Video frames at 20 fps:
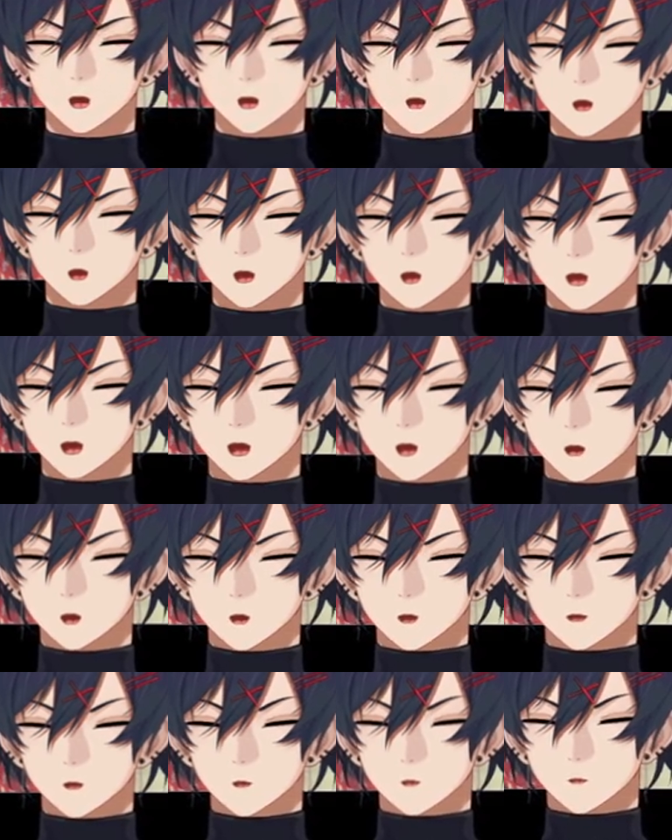He
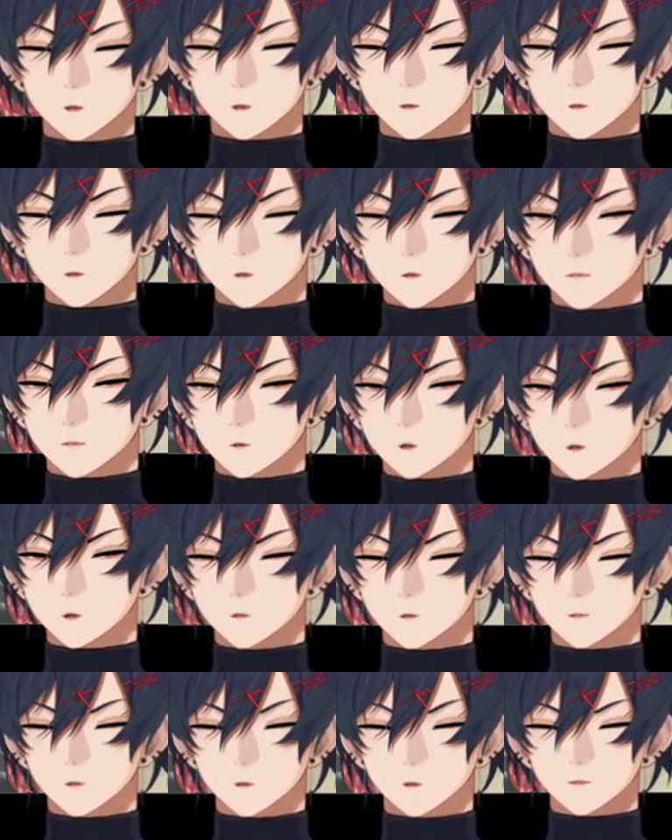is too
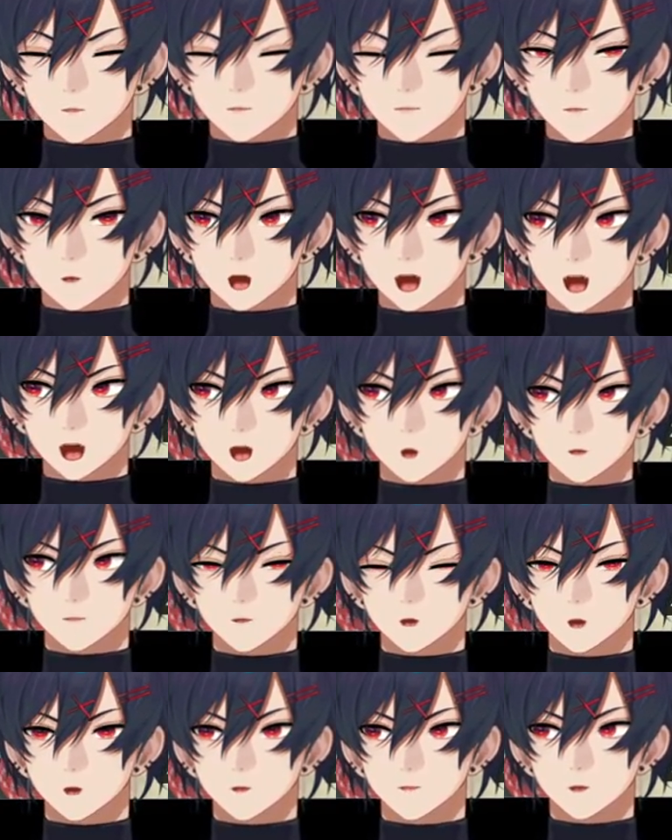good to die.
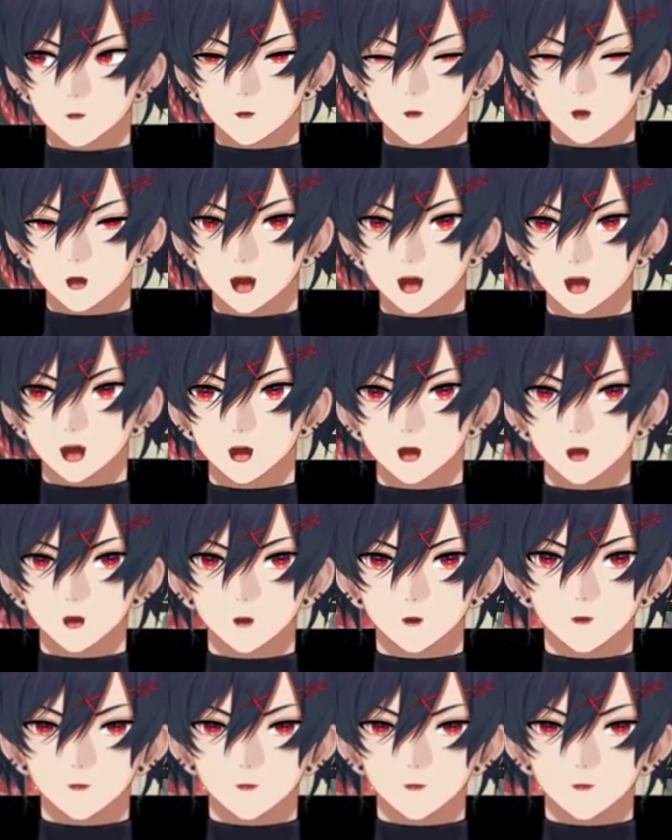Not gonna lie.